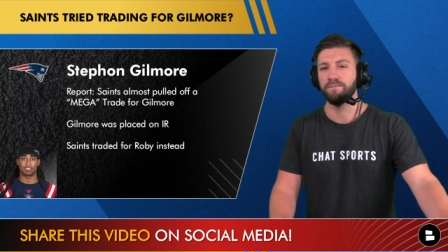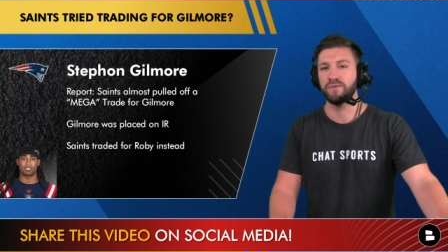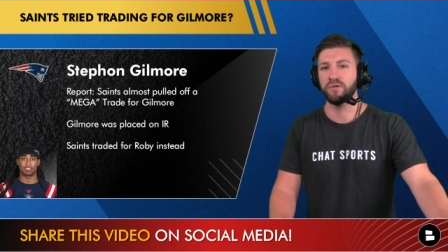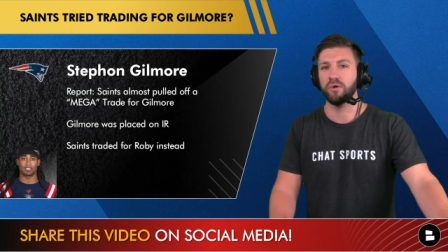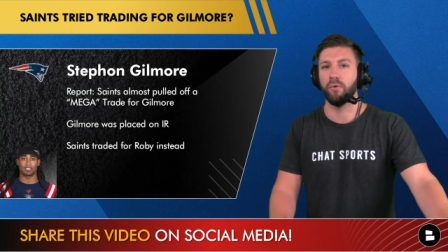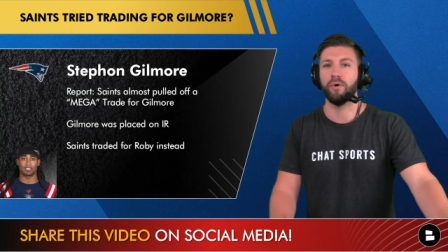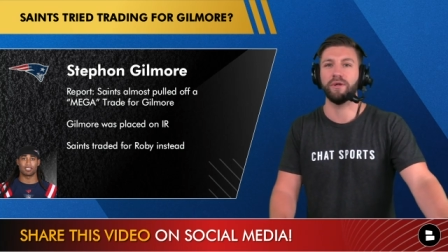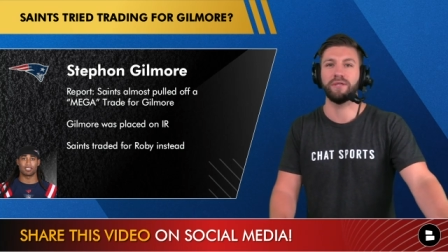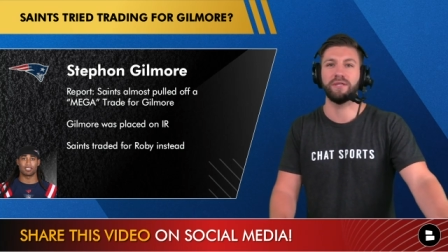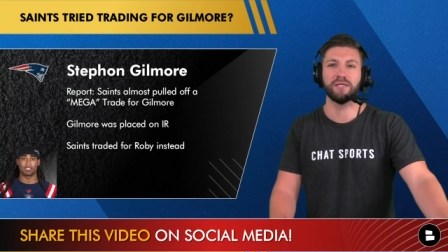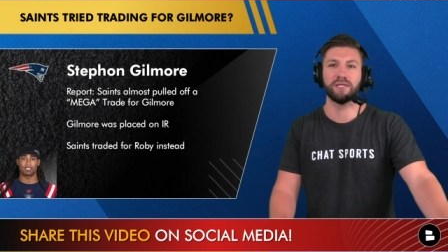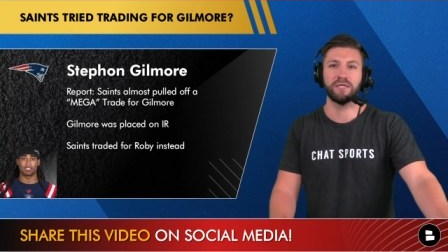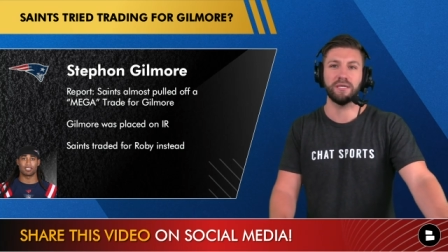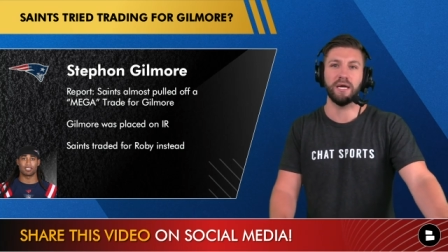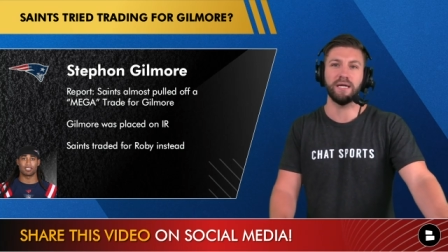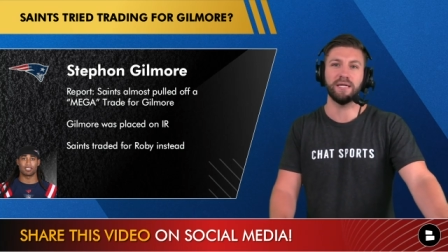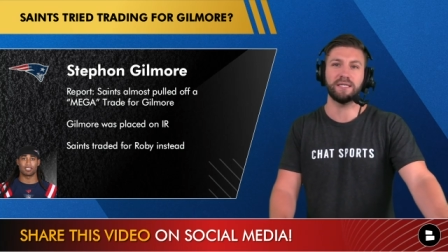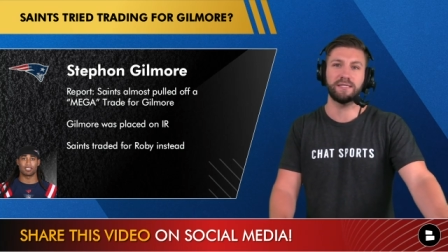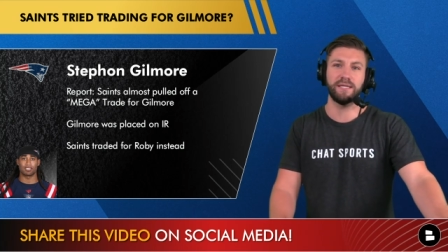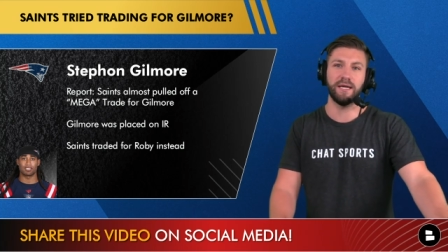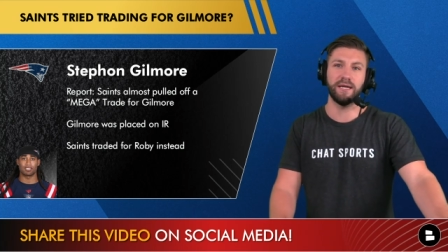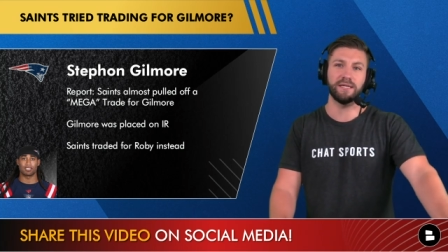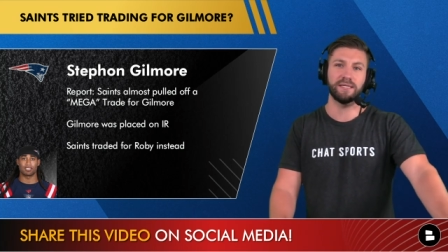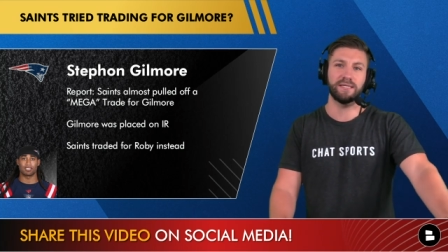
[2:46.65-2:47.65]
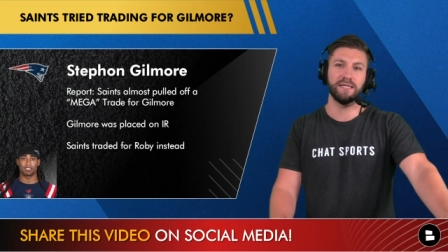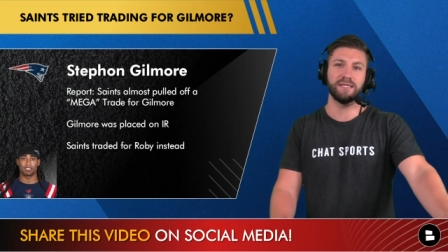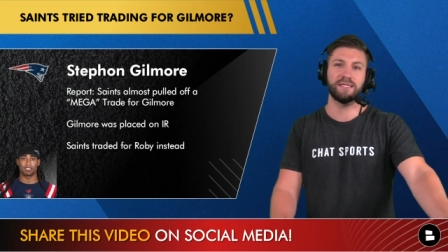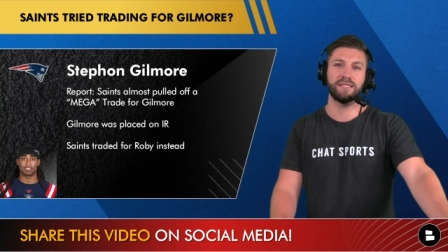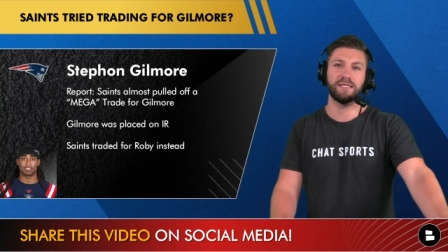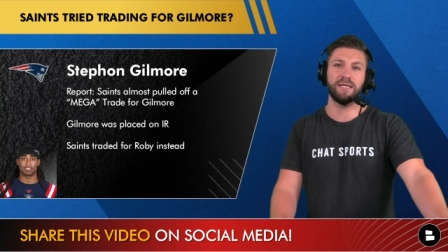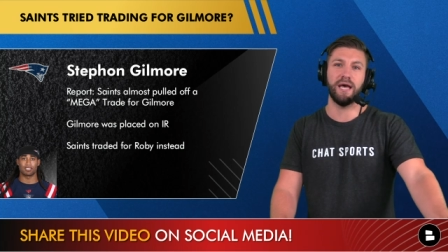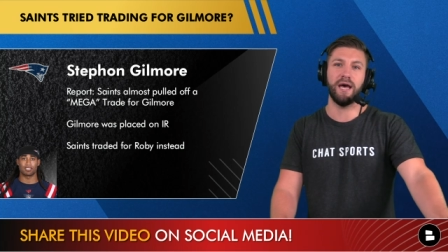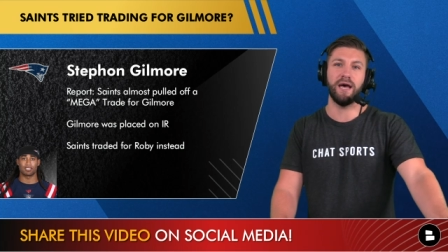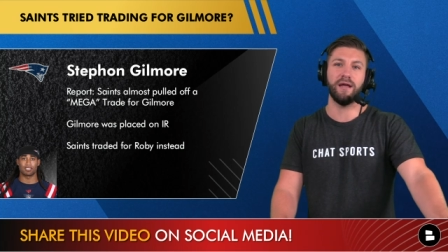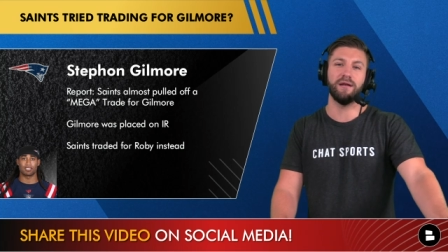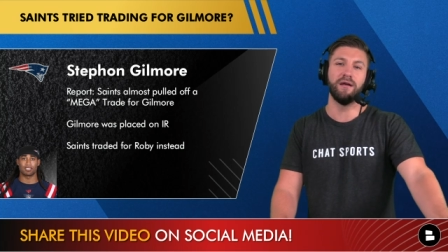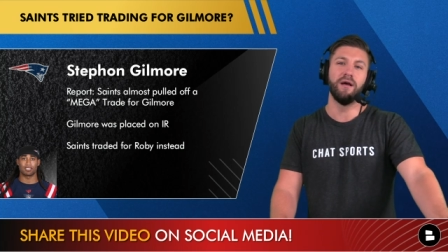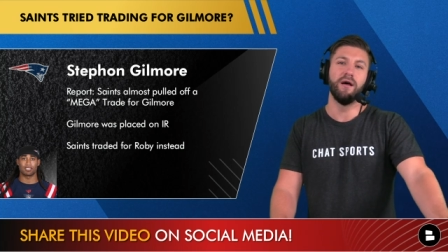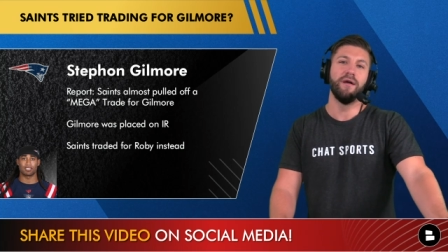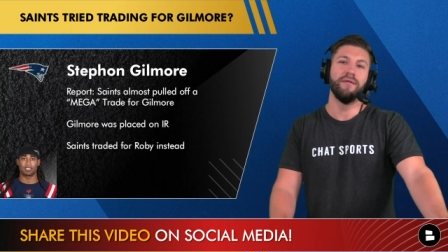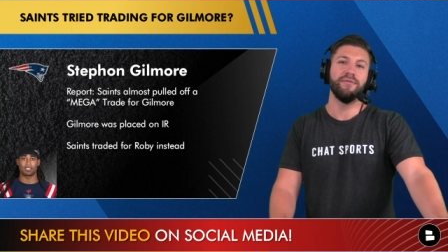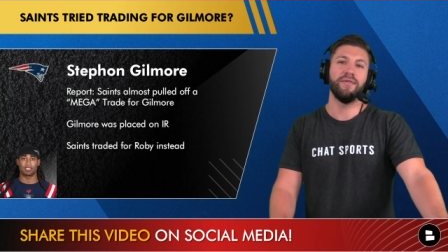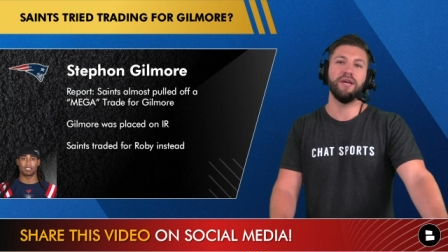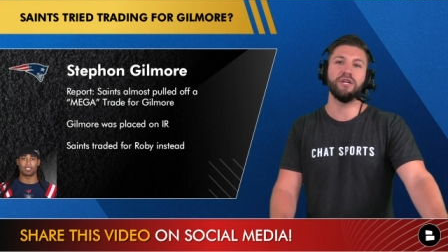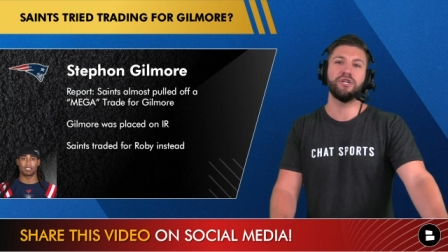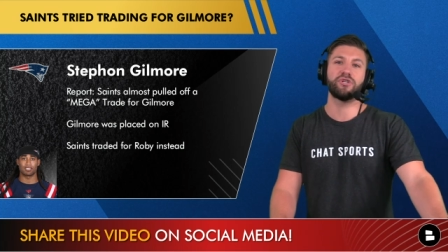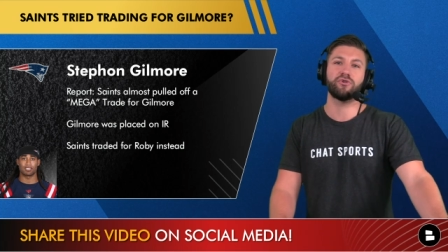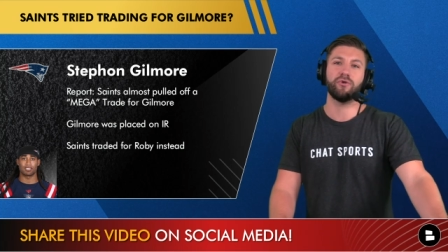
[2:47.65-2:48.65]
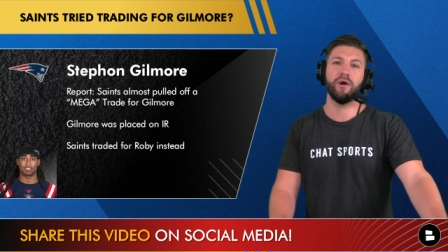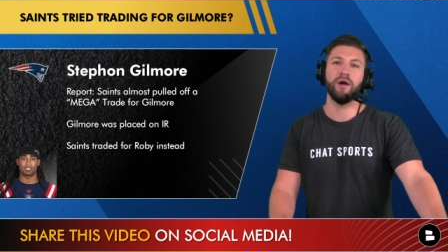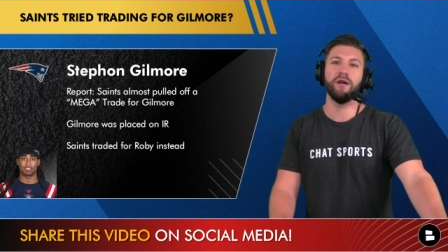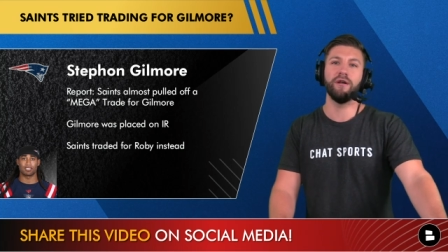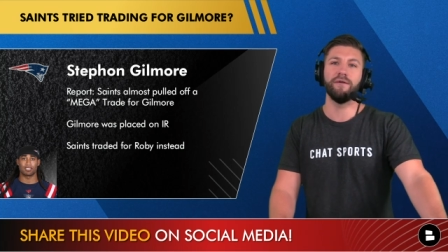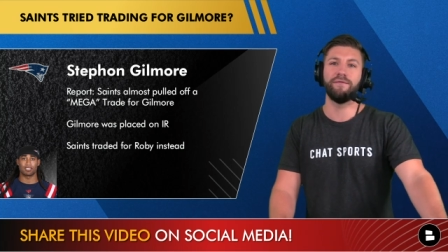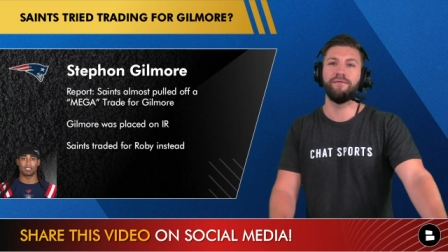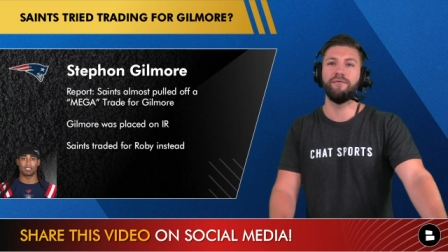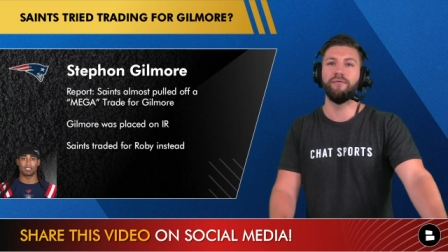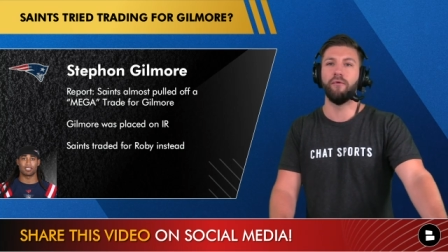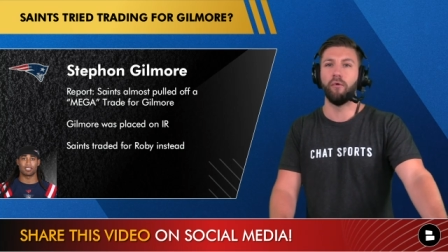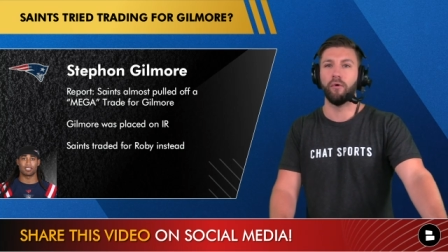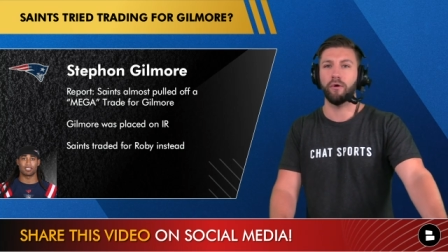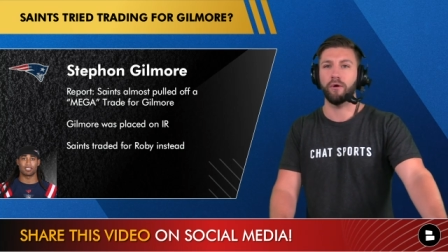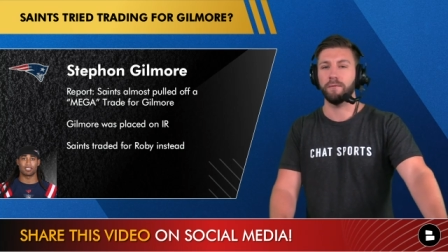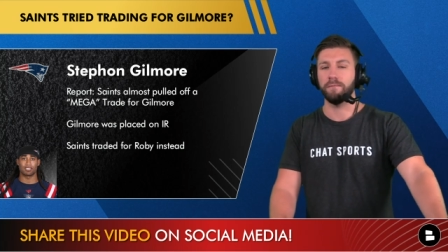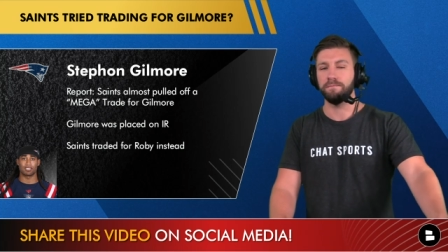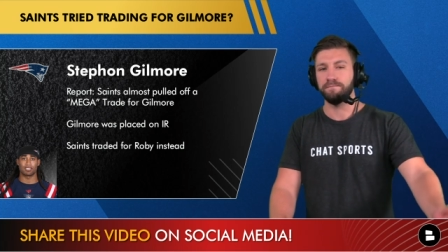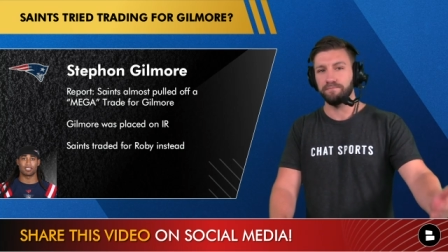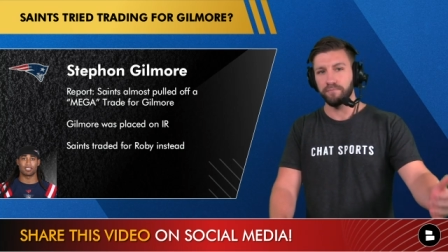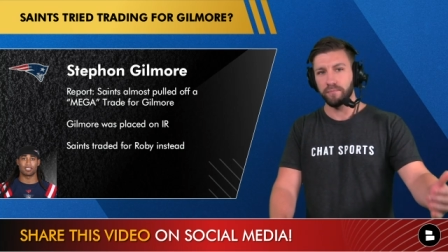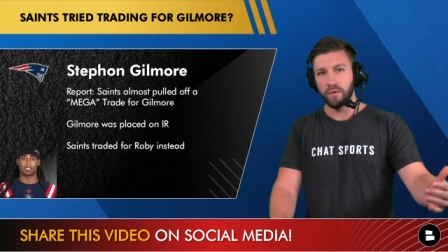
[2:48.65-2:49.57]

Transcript: So what the Saints did is instead they traded for